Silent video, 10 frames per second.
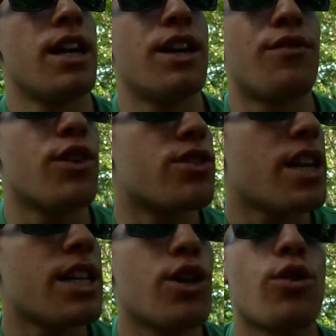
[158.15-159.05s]
And if
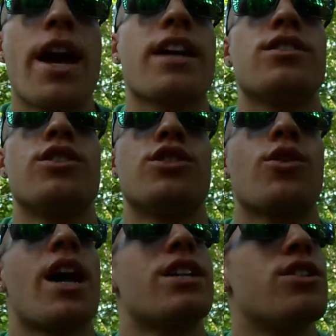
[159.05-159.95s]
there's any cracks or
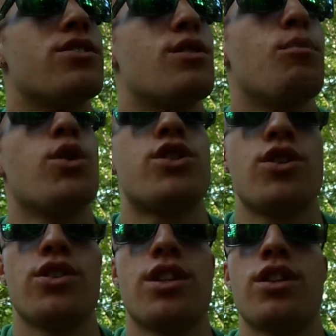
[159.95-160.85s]
scratches, the
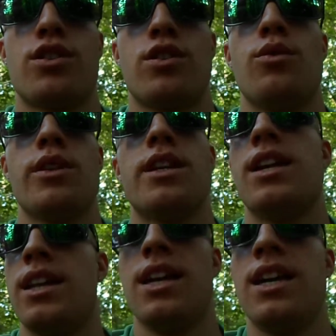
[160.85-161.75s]
moisture is going to slowly
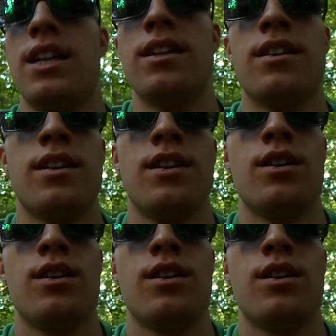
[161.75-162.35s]
get in